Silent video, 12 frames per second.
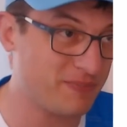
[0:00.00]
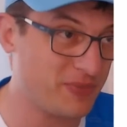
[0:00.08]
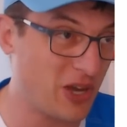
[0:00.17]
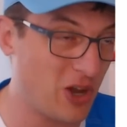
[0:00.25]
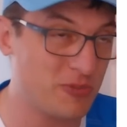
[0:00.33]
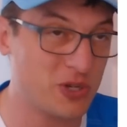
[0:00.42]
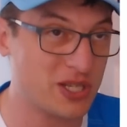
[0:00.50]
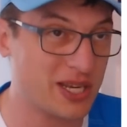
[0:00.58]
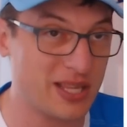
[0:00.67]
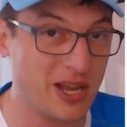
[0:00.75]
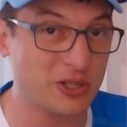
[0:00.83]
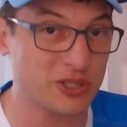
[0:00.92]
the home jersey
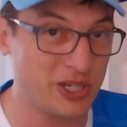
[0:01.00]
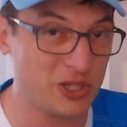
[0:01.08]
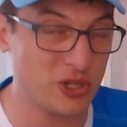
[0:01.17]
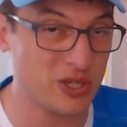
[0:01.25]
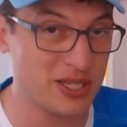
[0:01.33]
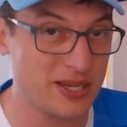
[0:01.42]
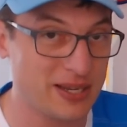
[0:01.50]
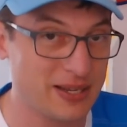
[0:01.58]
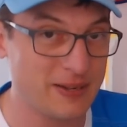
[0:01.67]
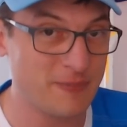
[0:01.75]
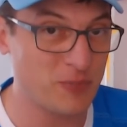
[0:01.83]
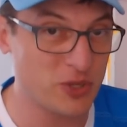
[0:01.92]
and the alternate jersey.
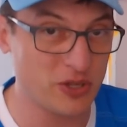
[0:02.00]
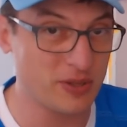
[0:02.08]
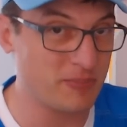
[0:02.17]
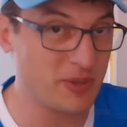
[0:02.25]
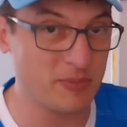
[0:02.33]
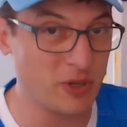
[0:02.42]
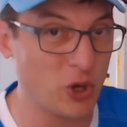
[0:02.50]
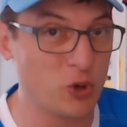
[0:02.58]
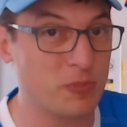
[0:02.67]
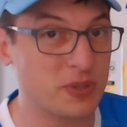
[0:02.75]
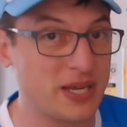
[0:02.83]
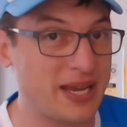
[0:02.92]
So the, the, the
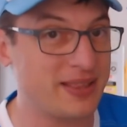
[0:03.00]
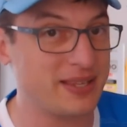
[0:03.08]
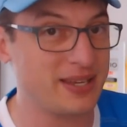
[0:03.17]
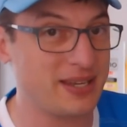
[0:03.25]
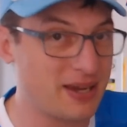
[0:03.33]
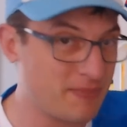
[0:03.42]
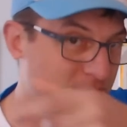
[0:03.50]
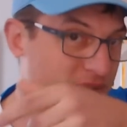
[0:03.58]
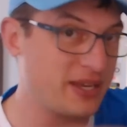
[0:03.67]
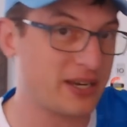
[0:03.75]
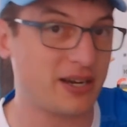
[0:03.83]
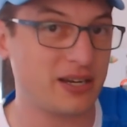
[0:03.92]
hoops and the um,
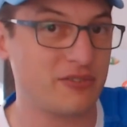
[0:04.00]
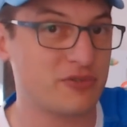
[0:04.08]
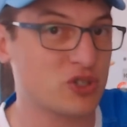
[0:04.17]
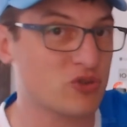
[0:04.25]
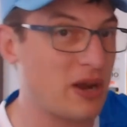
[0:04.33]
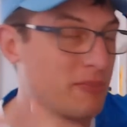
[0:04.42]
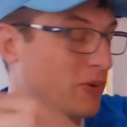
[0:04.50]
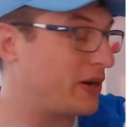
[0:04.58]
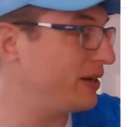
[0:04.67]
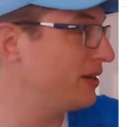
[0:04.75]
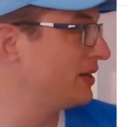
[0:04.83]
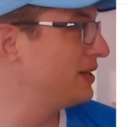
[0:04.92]
that kind of stripe
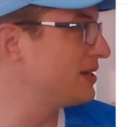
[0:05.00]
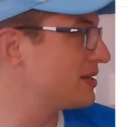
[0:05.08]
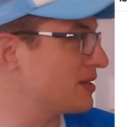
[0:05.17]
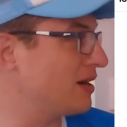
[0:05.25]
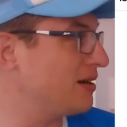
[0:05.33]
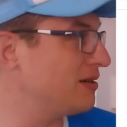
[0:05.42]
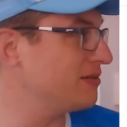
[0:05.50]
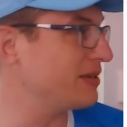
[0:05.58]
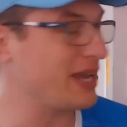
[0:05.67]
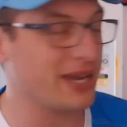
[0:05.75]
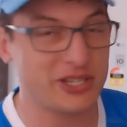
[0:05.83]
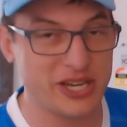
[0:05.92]
one. So
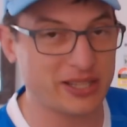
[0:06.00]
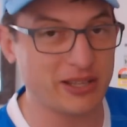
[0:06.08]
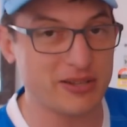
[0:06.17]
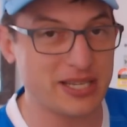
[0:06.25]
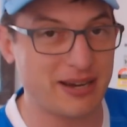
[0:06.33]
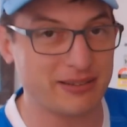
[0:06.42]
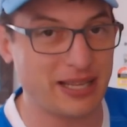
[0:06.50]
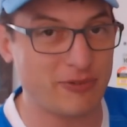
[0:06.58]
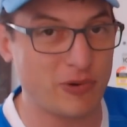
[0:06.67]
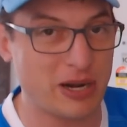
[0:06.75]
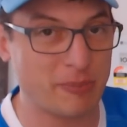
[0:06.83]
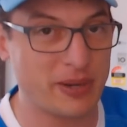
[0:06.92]
yeah, check those out.
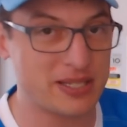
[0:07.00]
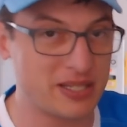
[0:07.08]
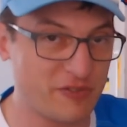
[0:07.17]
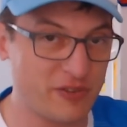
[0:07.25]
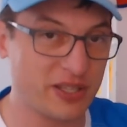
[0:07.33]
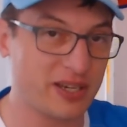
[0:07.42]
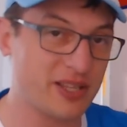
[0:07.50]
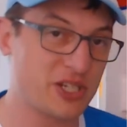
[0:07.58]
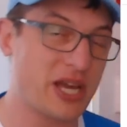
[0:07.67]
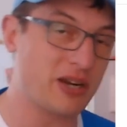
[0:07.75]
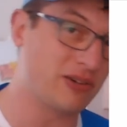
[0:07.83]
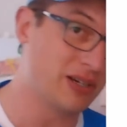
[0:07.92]
Lovell Rugby, it's an affiliate of the
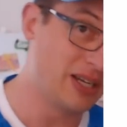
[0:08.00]
channel.